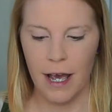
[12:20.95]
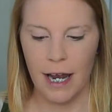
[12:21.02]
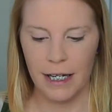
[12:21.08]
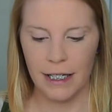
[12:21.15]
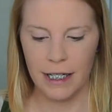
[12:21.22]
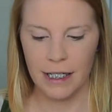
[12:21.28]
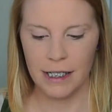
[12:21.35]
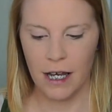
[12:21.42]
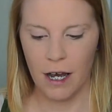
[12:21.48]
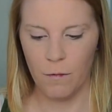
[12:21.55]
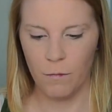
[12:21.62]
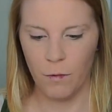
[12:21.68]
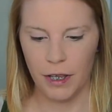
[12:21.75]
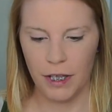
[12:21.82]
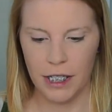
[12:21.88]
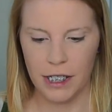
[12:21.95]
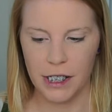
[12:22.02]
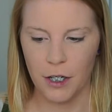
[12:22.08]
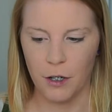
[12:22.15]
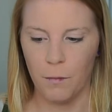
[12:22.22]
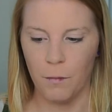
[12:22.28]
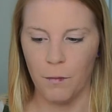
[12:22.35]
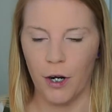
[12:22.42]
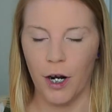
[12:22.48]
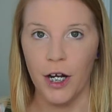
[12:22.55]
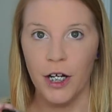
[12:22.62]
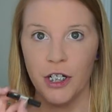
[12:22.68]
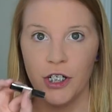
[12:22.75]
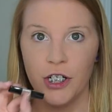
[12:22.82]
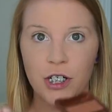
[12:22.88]
And it does come with this little
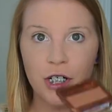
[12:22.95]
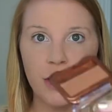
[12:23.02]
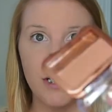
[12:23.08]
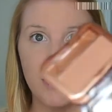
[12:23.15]
brush,